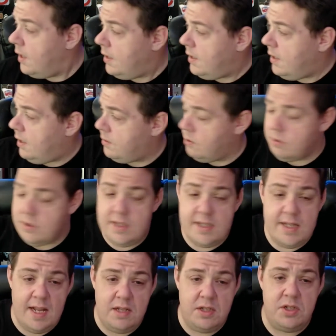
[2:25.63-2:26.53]
Now, those
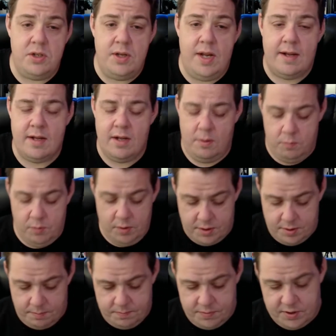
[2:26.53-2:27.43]
stands do not come with
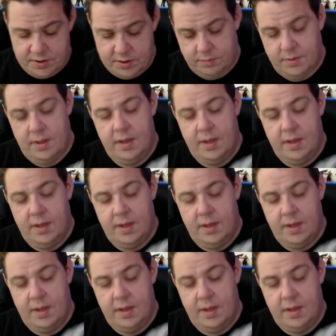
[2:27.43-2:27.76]
them, so